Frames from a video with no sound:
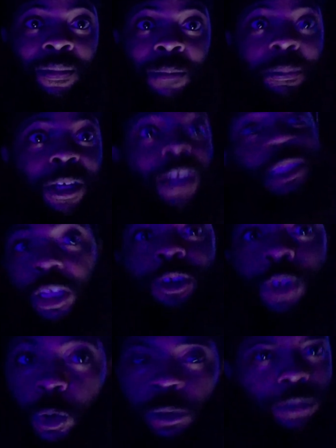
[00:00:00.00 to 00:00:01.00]
Because he
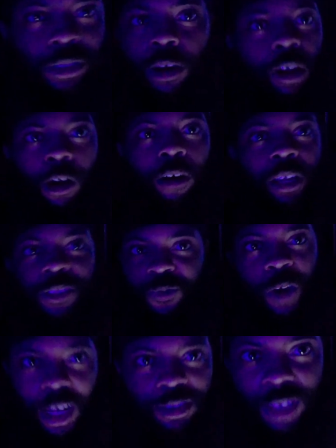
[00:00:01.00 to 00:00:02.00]
knew, it's like, oh, his
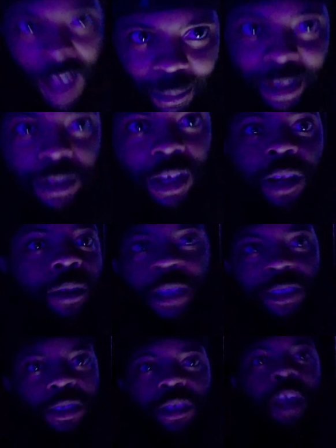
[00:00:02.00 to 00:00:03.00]
friend's coming. They
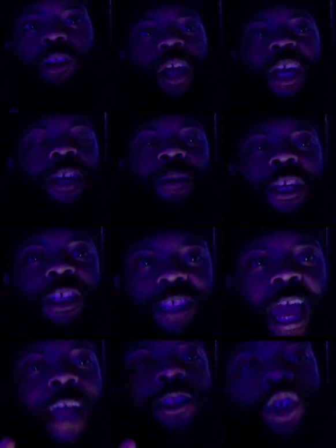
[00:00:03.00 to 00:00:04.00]
just can't let him. It's
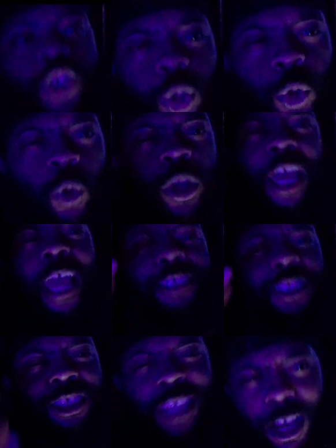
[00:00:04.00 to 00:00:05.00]
like, as soon
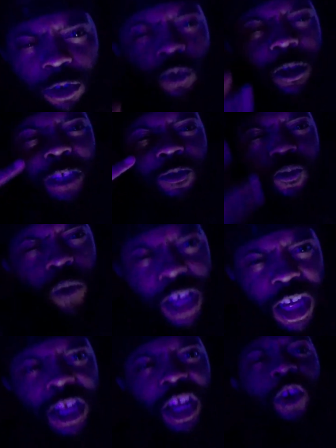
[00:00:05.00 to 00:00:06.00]
as Deku gets
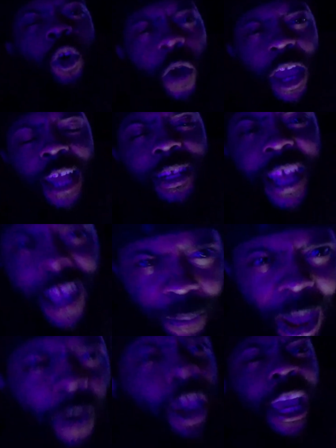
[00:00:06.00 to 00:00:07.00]
weakened, go ahead and take him
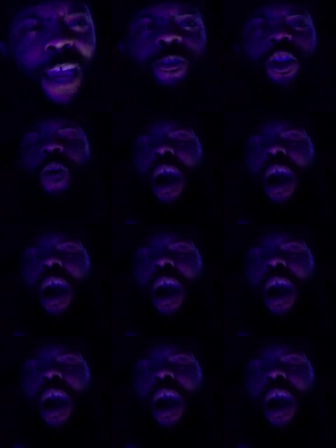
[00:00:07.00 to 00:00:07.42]
out. Even though